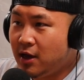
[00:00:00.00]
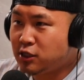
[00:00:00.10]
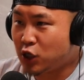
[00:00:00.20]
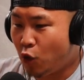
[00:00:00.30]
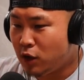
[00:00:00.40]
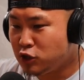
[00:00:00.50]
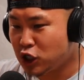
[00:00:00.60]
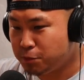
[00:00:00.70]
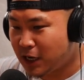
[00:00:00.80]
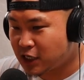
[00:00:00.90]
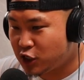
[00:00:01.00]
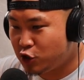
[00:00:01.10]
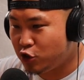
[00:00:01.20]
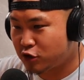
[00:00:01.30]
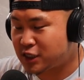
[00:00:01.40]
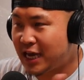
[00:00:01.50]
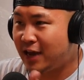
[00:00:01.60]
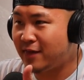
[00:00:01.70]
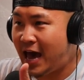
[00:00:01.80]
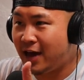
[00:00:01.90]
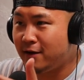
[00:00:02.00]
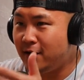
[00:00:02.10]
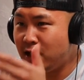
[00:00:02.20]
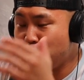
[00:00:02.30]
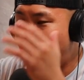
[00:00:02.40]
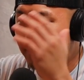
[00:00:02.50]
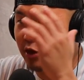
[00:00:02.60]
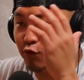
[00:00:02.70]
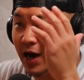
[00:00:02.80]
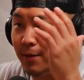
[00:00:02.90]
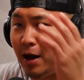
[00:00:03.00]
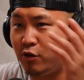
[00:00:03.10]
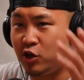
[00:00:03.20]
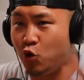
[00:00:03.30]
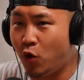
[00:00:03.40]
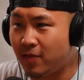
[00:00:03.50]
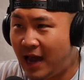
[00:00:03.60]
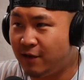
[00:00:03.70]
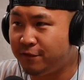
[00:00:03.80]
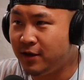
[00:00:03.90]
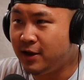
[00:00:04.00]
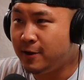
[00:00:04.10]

So just because you're saying that and you might be right about your life,